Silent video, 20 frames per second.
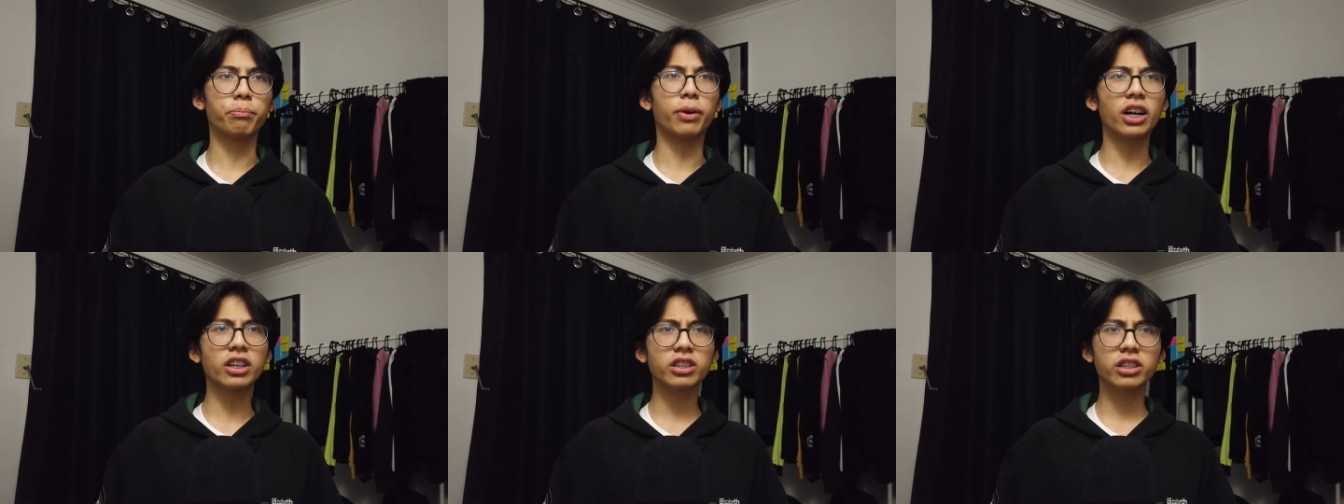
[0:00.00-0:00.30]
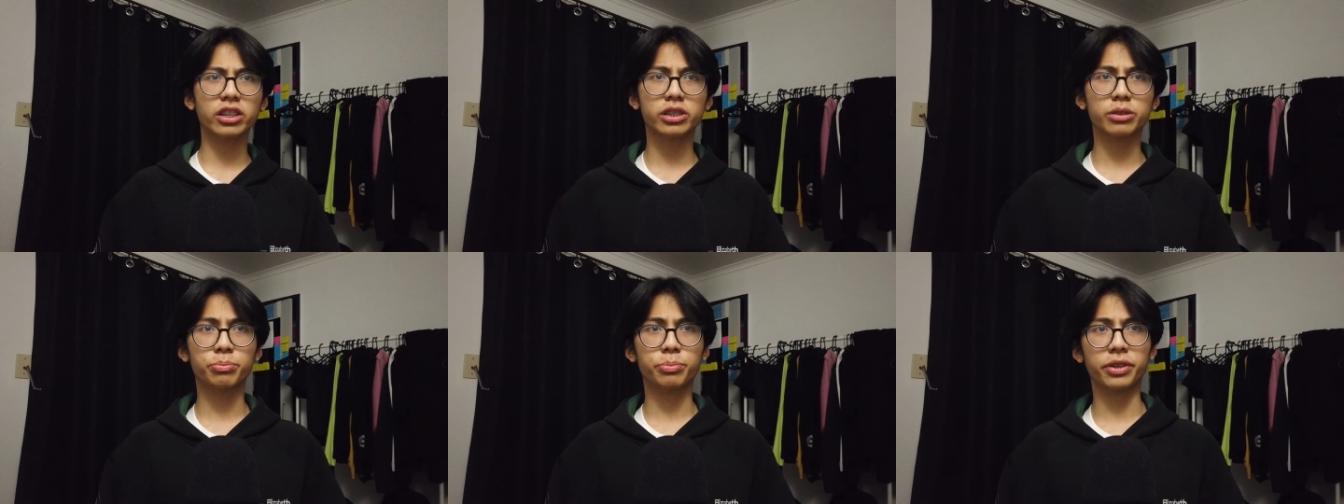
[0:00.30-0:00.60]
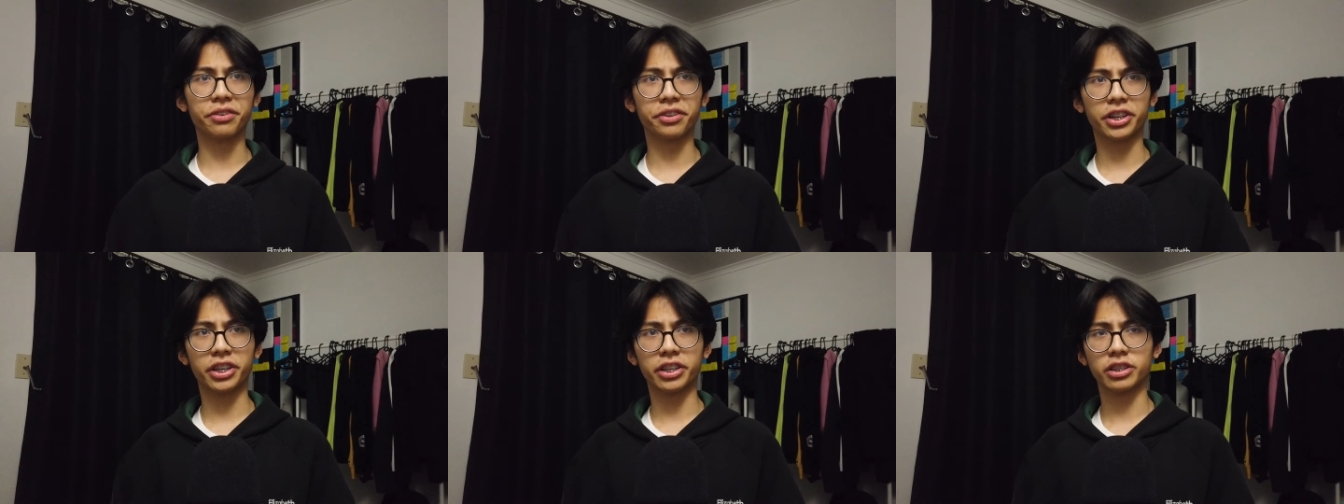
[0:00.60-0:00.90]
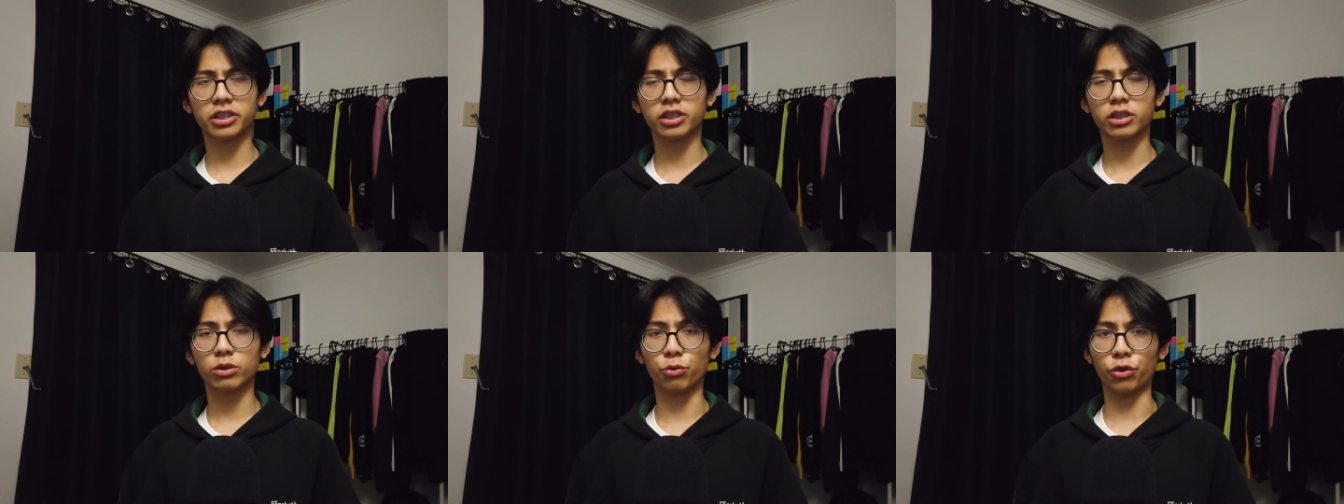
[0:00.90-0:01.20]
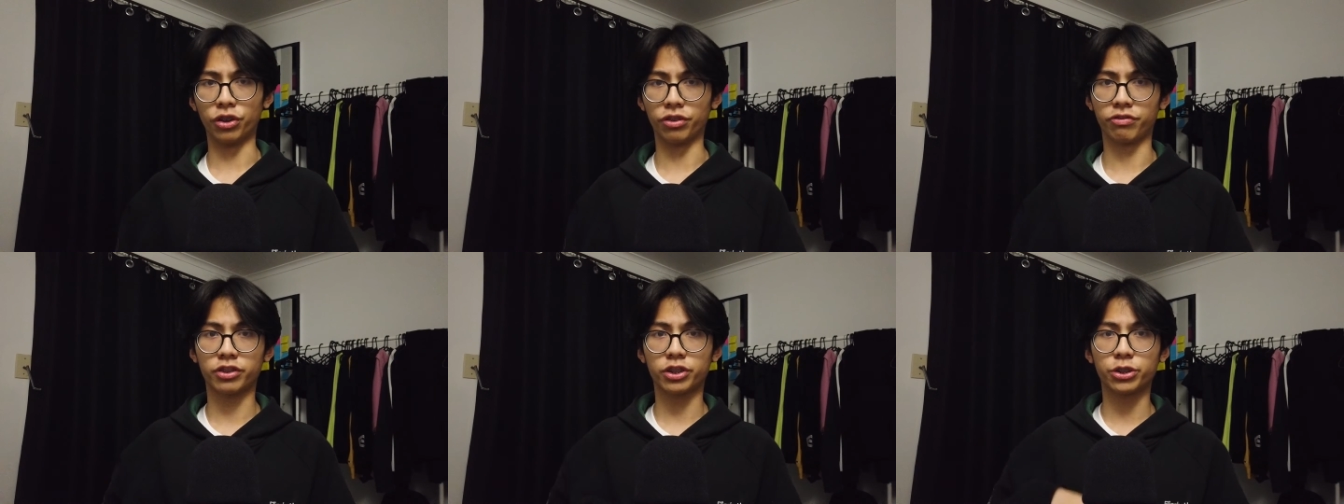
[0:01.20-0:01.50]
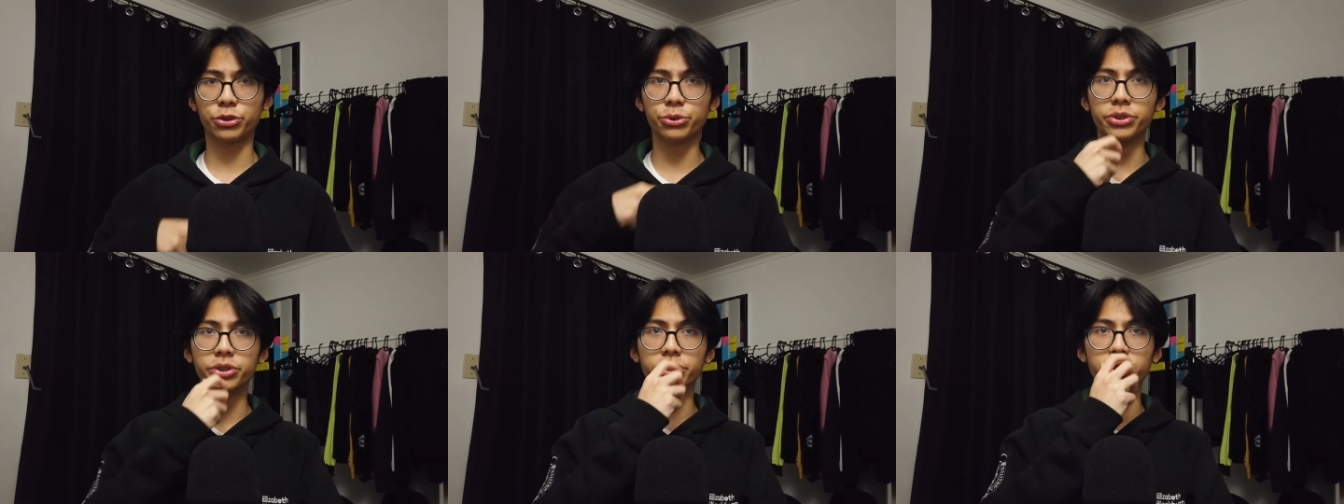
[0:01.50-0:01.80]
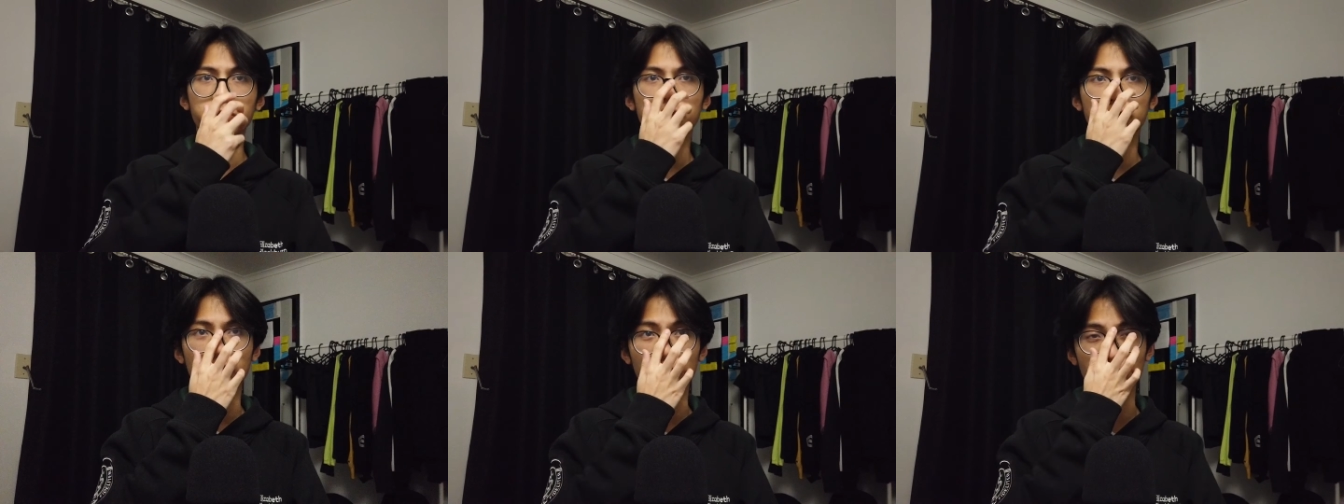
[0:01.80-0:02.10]
past experience with
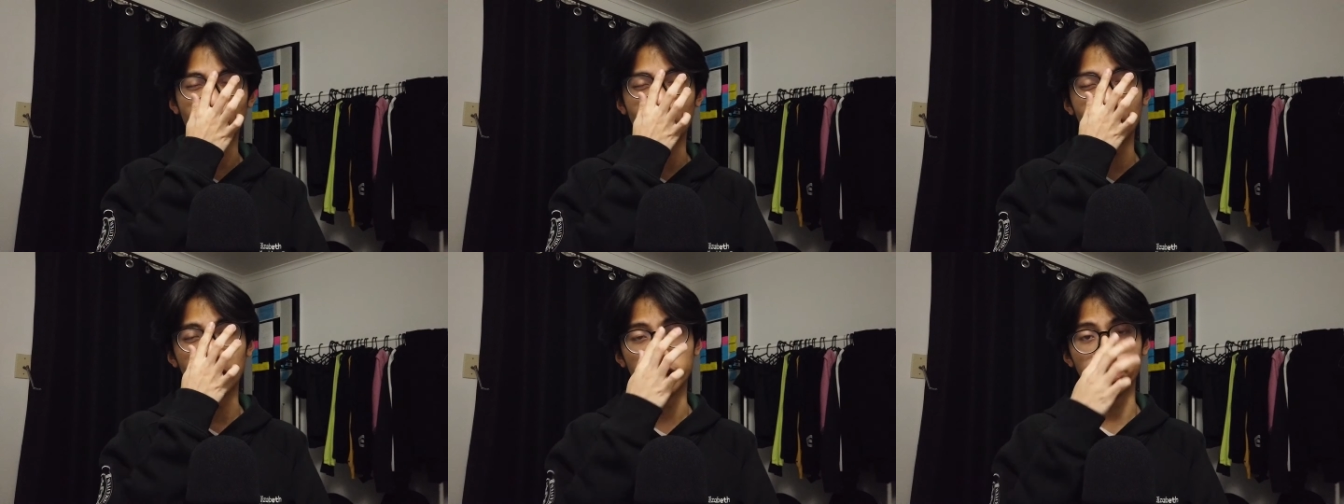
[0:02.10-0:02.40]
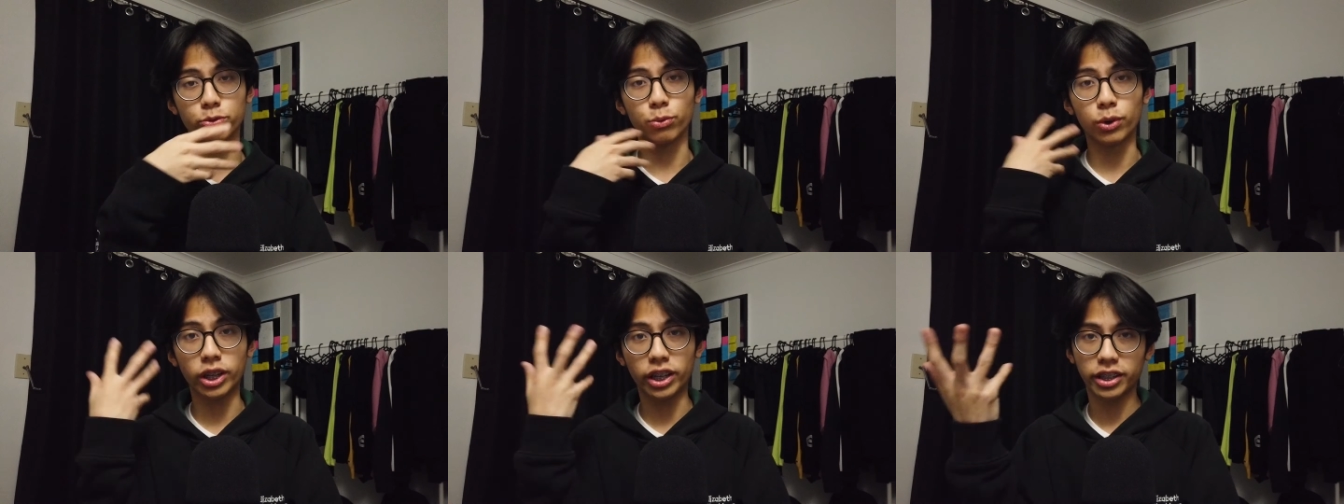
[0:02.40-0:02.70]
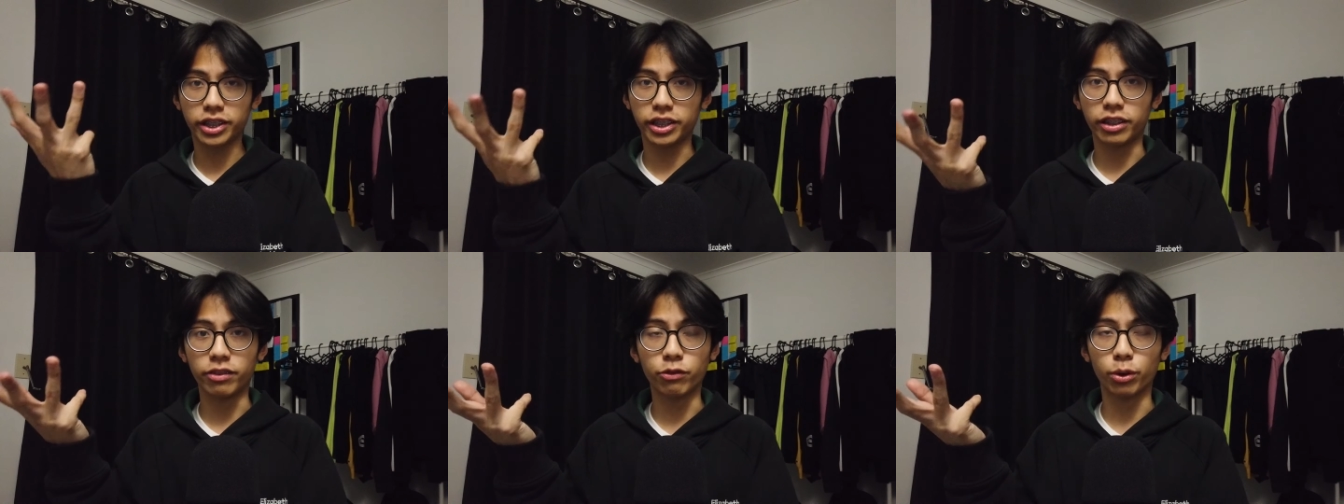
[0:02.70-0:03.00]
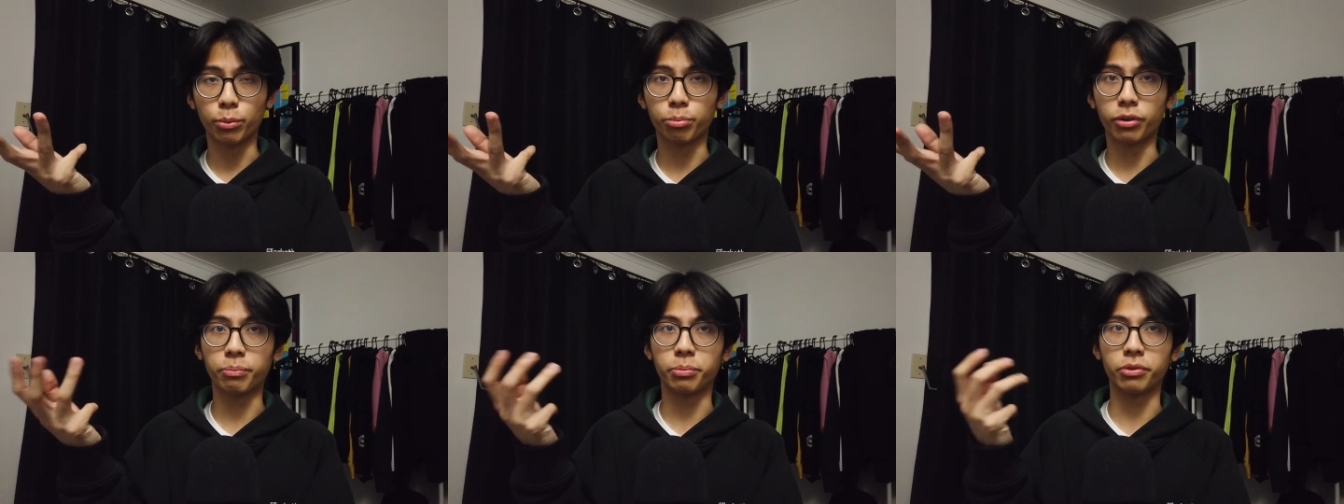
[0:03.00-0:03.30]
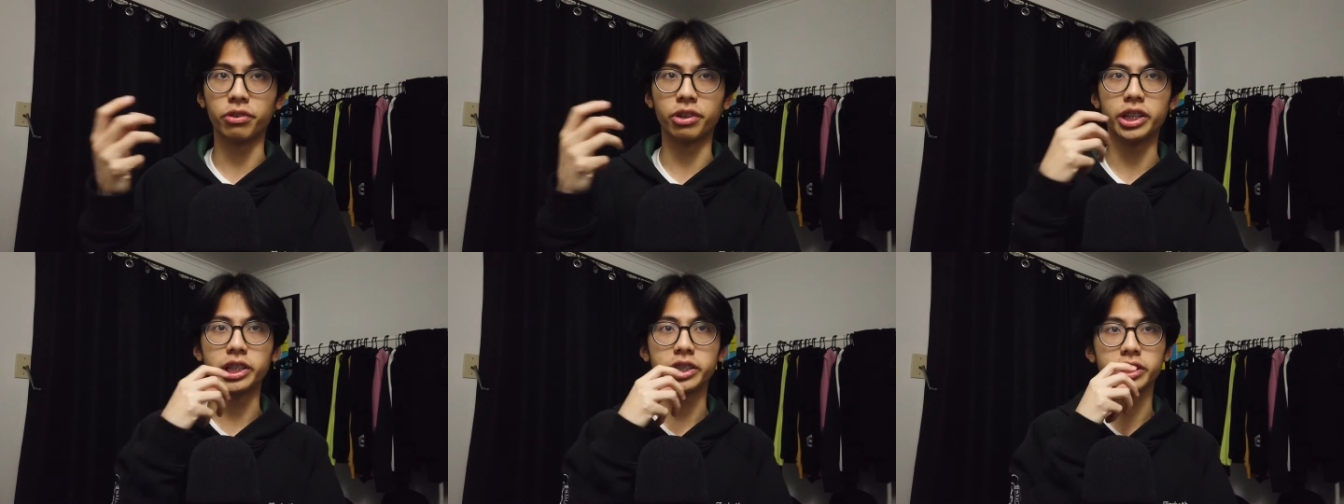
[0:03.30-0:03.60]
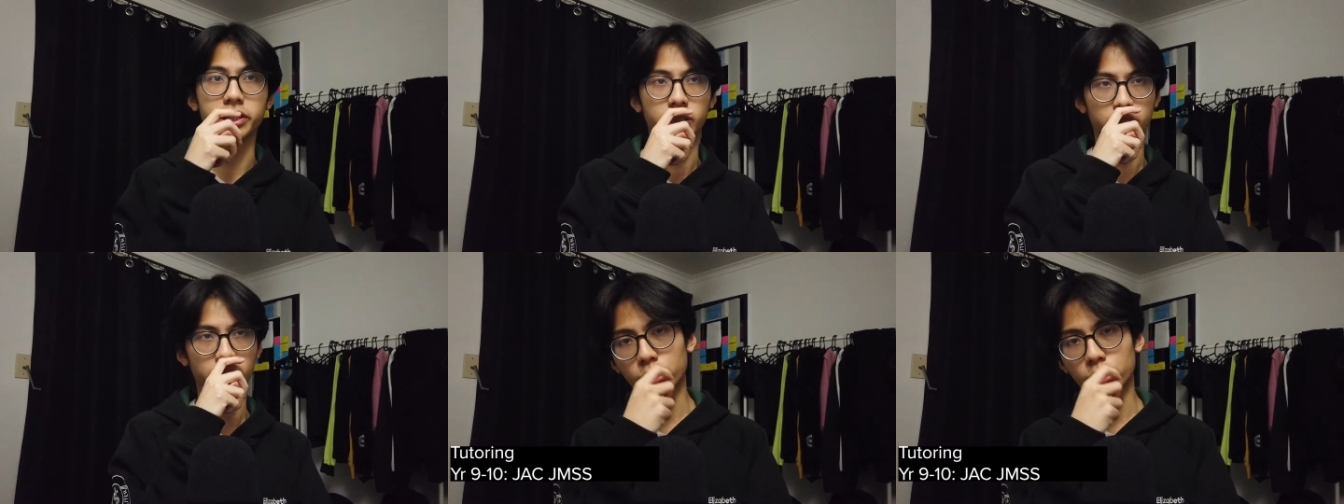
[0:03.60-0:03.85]
tutors as well as what I did for preparation.